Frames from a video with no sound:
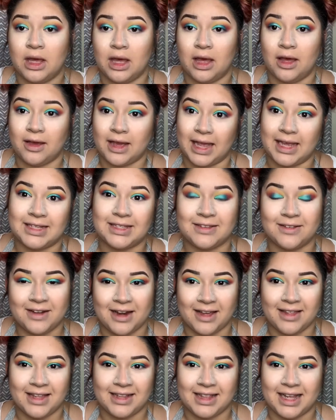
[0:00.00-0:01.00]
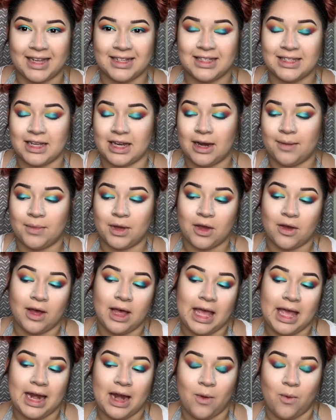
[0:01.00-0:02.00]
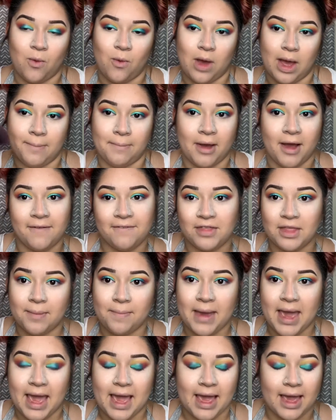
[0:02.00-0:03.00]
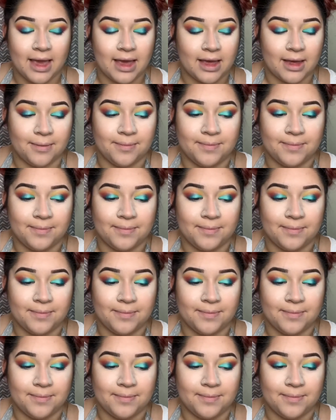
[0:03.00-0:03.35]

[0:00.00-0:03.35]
Okay, so now that that's done, I'm gonna go ahead and wipe off the bake.